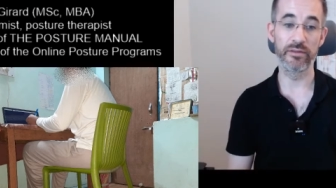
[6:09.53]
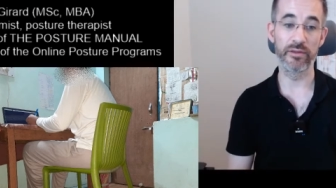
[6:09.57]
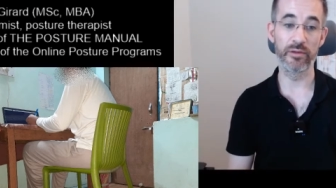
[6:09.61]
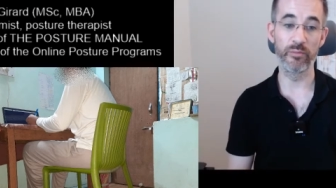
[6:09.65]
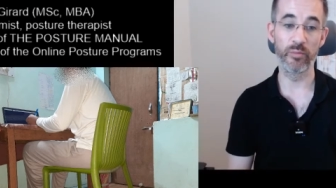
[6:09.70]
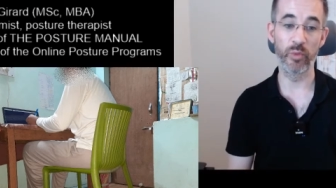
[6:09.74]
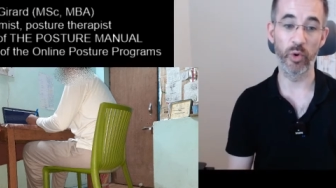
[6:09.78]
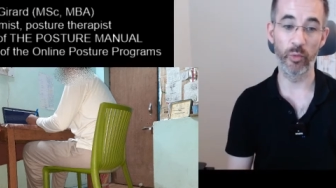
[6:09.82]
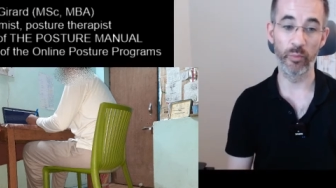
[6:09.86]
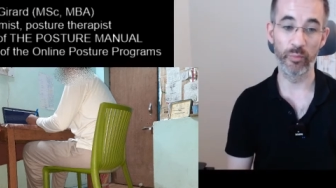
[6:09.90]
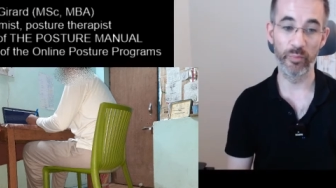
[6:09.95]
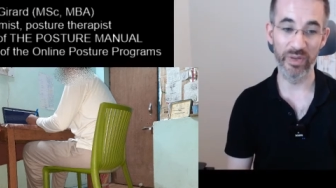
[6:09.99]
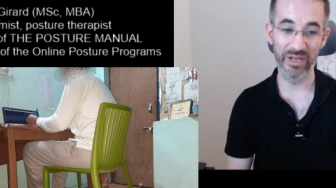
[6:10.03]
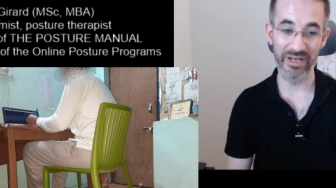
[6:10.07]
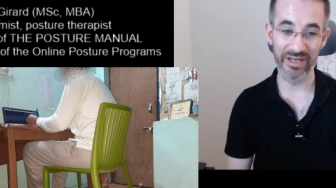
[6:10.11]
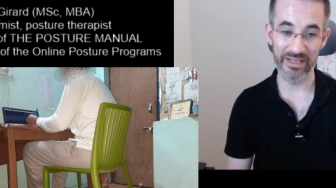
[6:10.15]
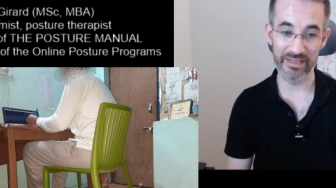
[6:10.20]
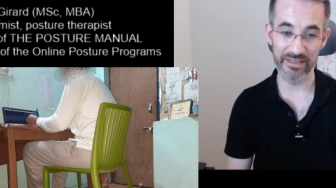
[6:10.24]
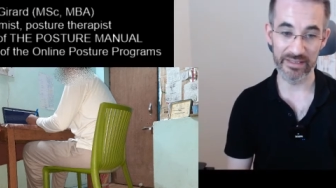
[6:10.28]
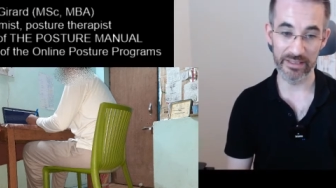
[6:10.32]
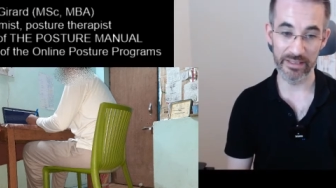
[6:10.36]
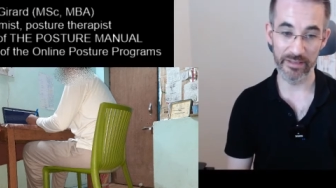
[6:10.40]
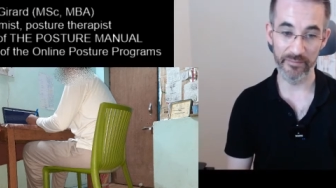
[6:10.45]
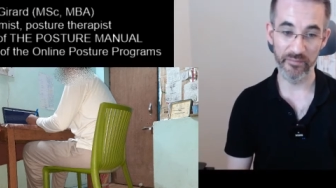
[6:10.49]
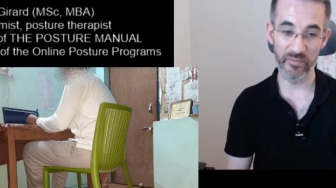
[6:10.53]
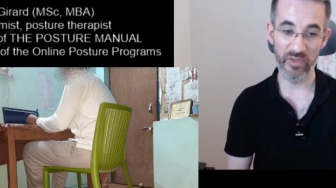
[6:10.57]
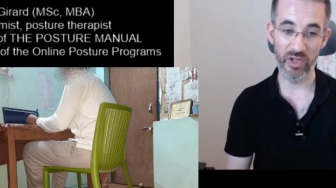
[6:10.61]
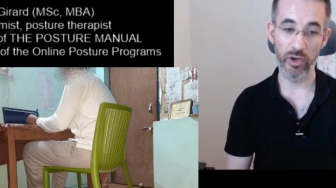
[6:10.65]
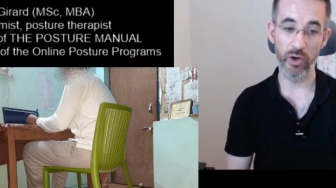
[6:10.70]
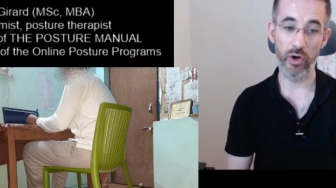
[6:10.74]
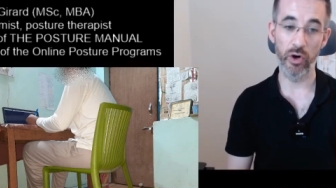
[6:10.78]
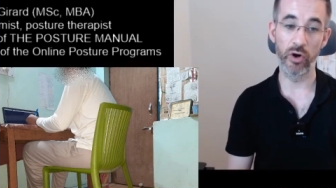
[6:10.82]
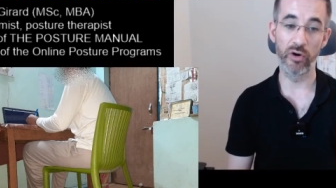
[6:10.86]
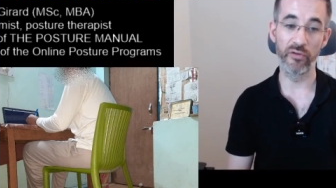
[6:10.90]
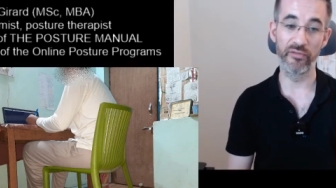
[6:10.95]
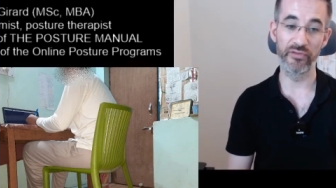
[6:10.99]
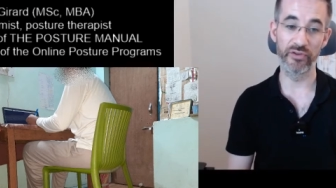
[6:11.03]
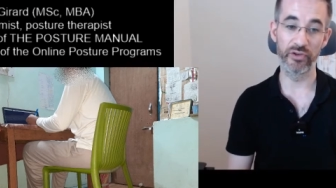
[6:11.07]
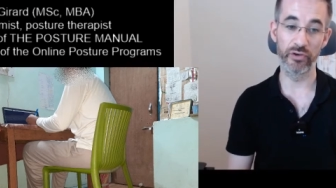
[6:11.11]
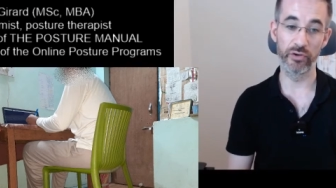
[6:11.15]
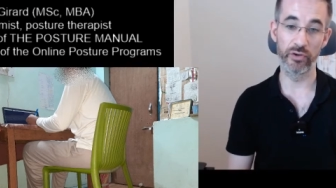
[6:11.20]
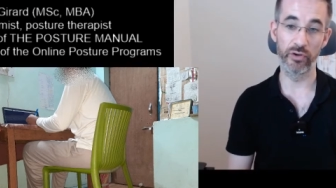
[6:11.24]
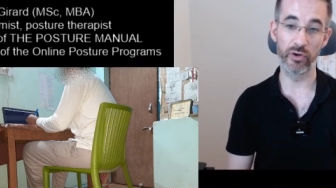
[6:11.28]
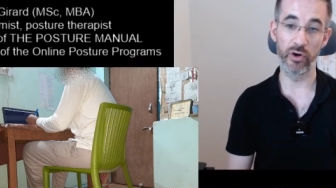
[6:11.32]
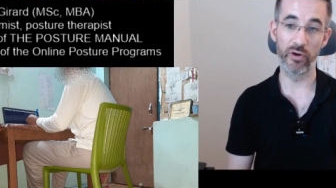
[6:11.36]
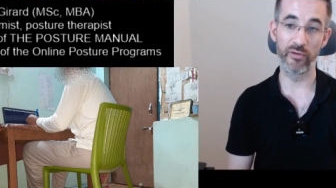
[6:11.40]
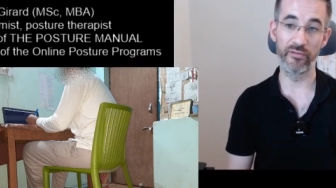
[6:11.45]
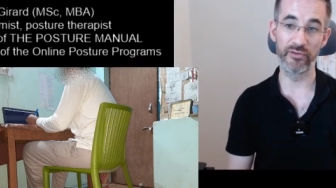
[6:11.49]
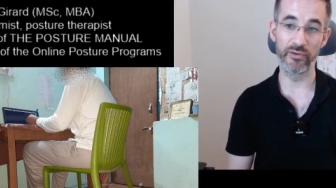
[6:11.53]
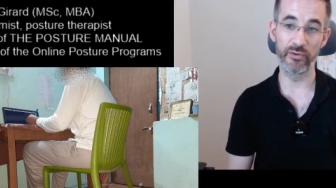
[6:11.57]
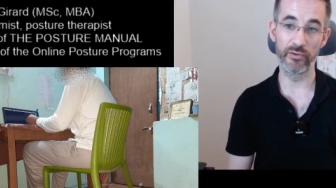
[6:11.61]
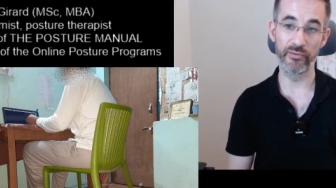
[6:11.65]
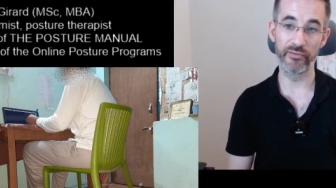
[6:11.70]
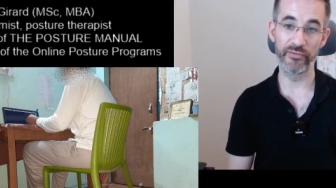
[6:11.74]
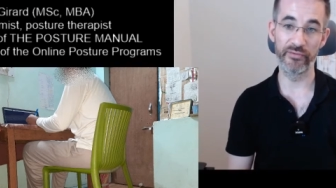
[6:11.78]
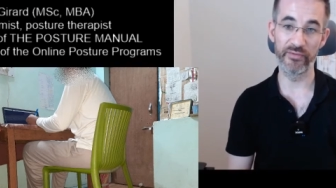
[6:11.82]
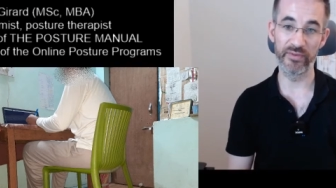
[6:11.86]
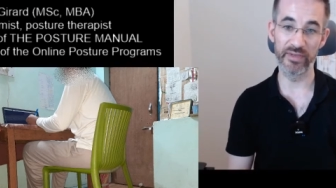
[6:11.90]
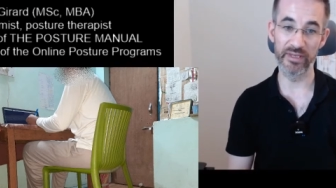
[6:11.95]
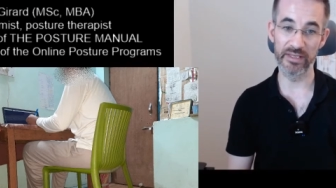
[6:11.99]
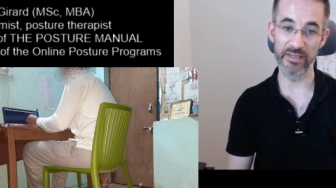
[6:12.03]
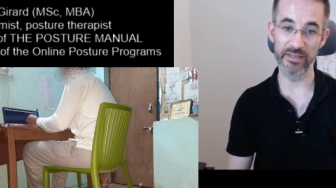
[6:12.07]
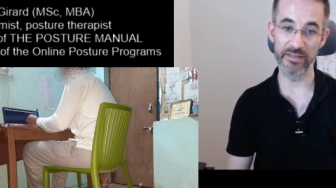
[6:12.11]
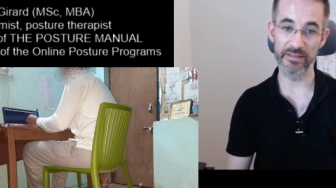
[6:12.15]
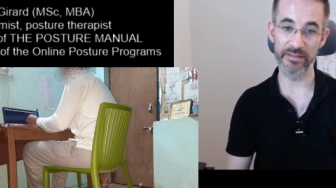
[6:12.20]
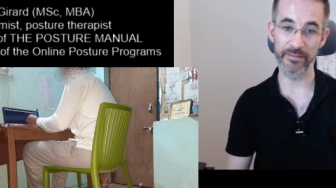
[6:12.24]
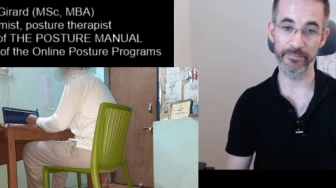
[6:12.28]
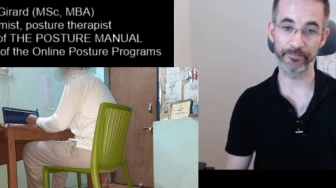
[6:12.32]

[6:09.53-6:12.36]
the mobility of your, of your feet.